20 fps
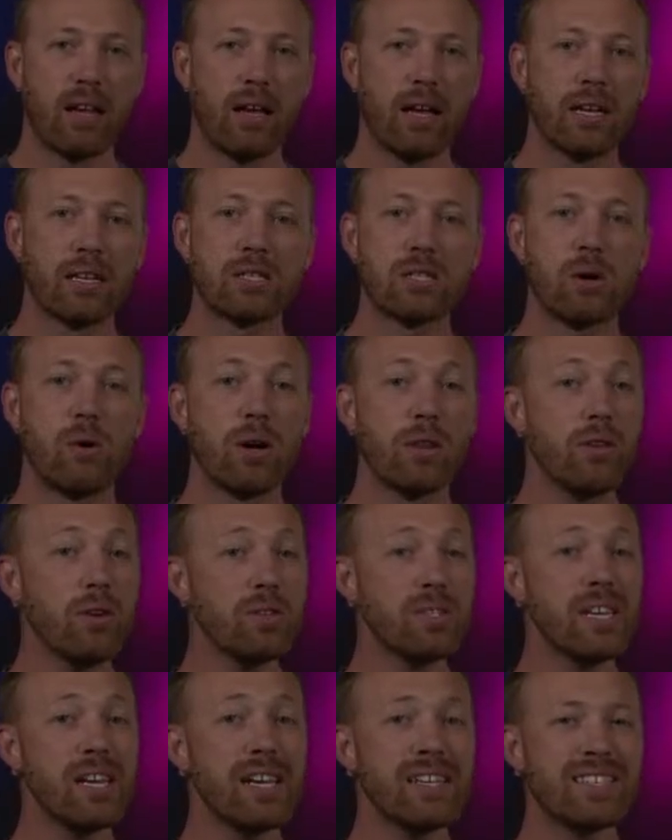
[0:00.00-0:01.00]
And so on those
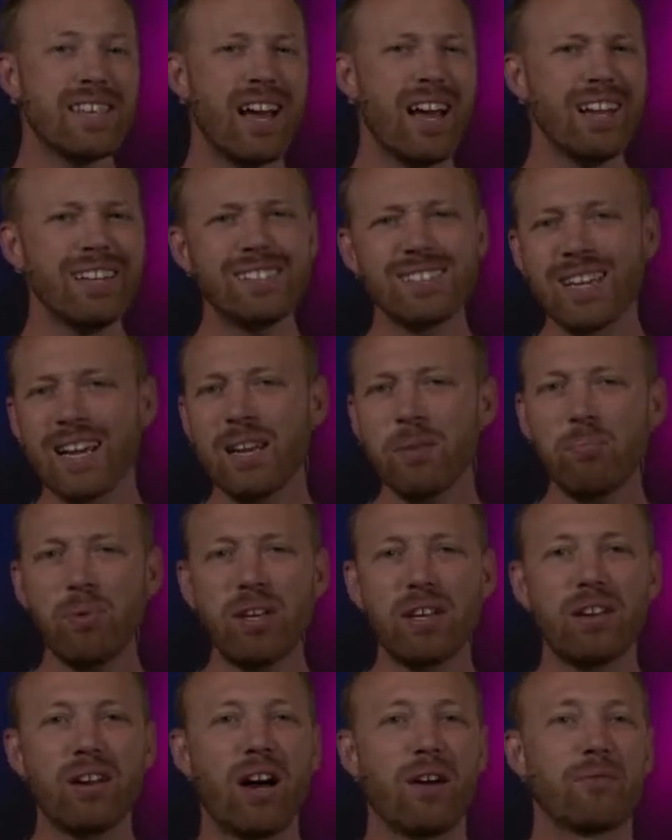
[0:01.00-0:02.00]
days, I just kind of
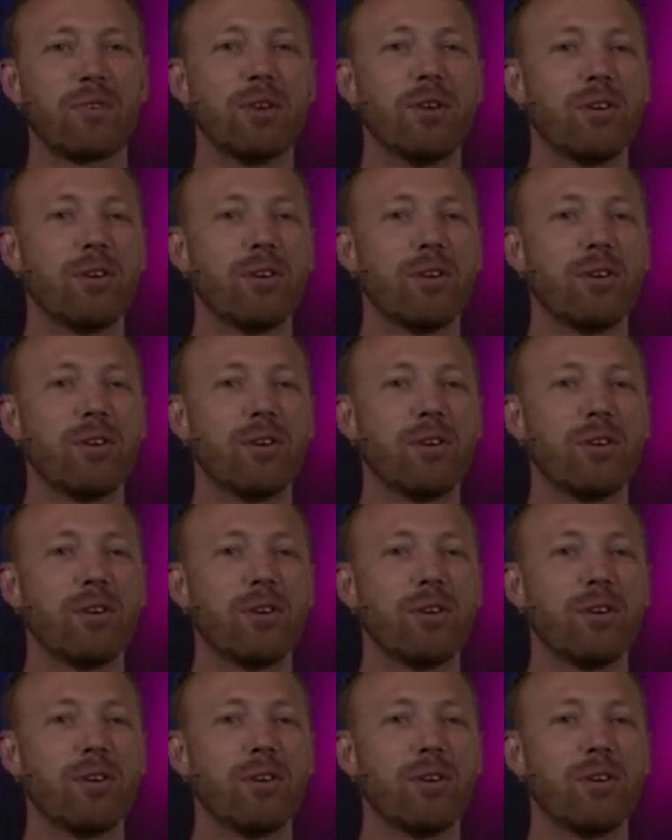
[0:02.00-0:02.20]
played it off,